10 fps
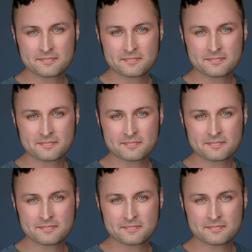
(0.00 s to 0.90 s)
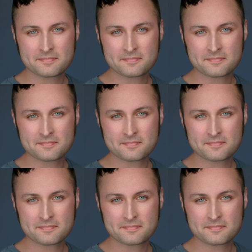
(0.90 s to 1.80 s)

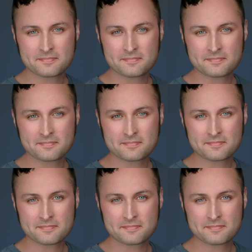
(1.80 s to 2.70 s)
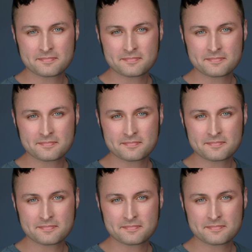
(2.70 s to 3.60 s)

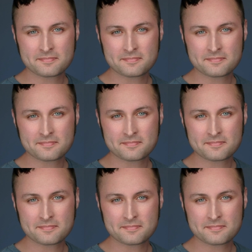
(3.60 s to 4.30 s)
(no lip movement)